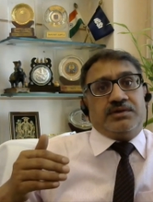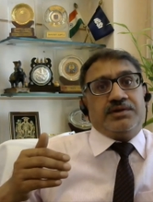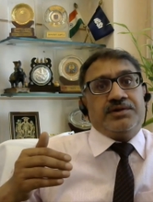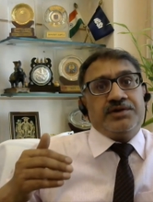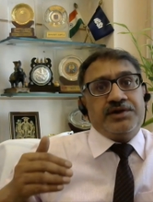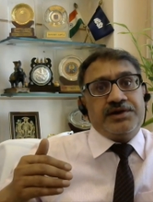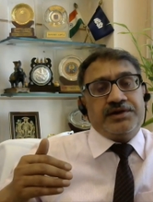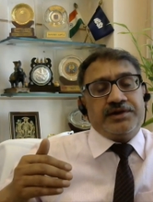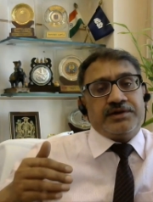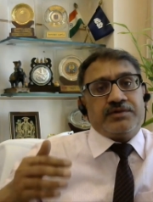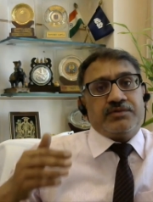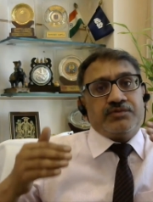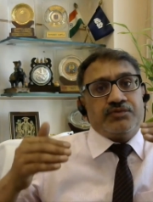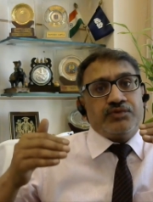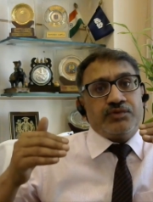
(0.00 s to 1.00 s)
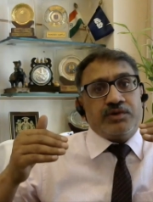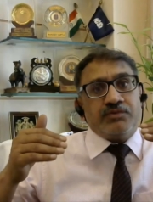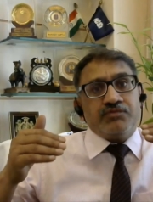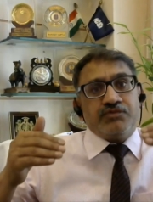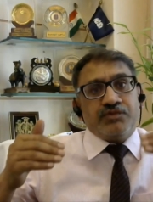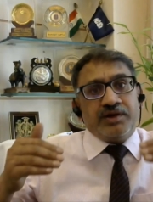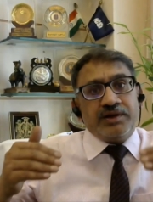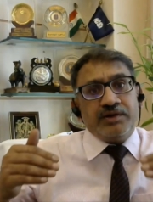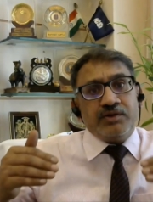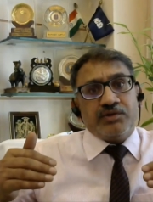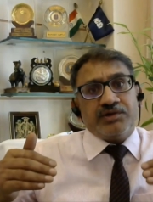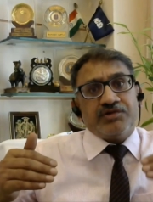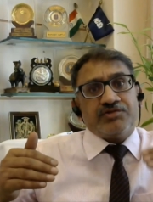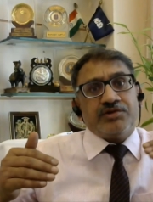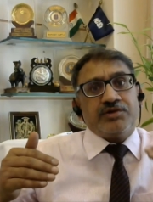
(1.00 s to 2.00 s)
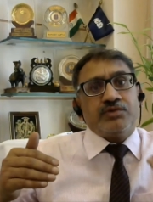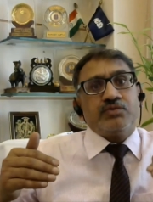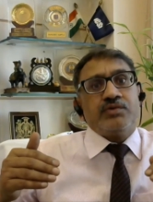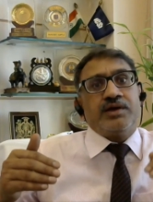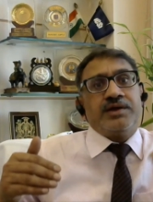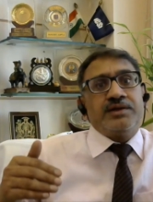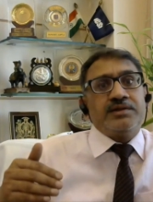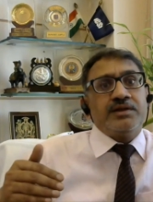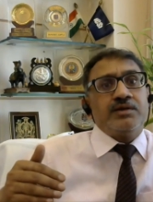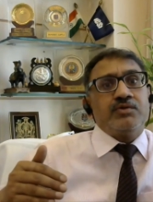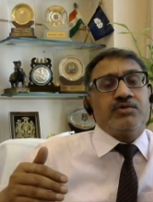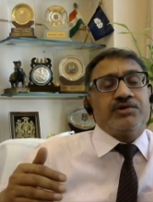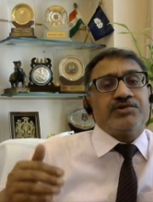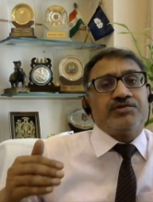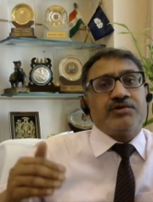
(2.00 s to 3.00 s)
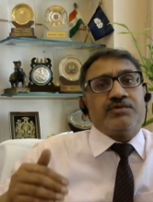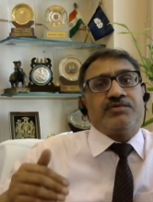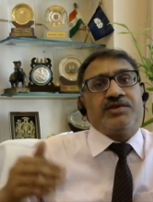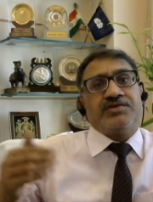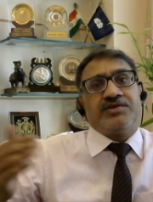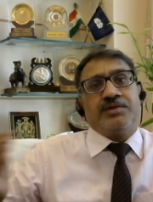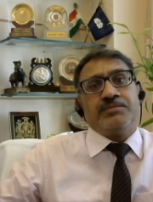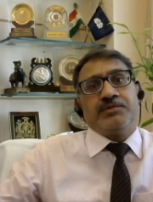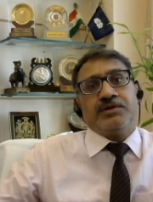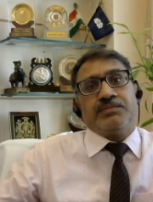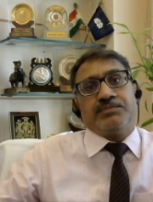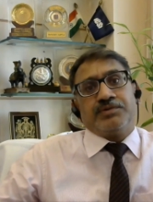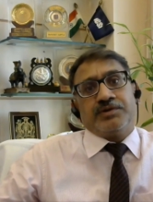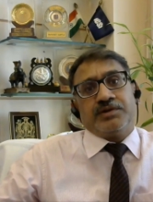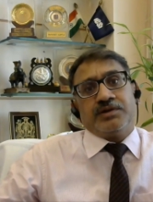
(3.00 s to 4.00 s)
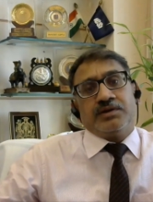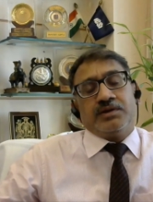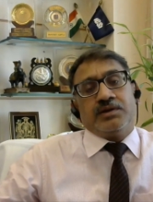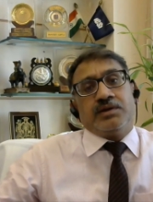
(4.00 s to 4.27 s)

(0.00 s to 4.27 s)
needed from one location to another location of the same company,